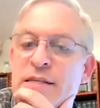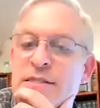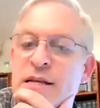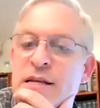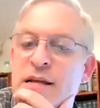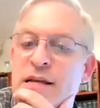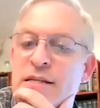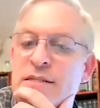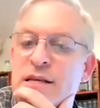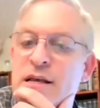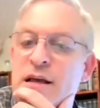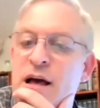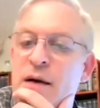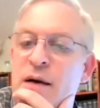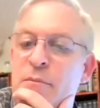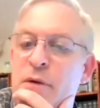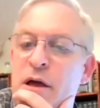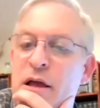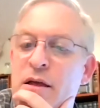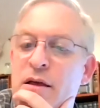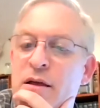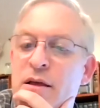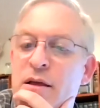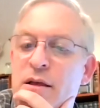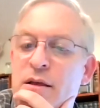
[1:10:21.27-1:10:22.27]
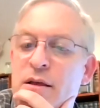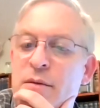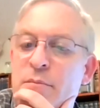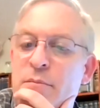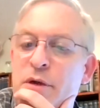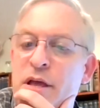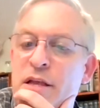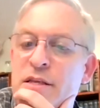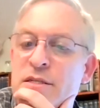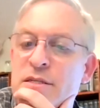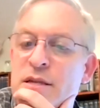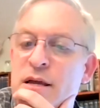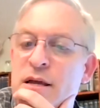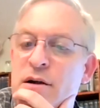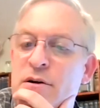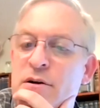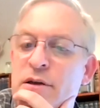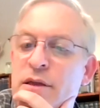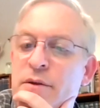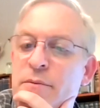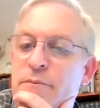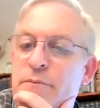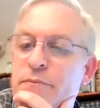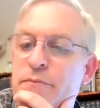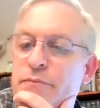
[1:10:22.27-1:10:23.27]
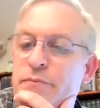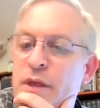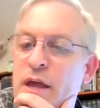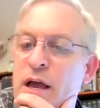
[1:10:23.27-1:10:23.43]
Yes, Hadassah Karma, Ben's Deli.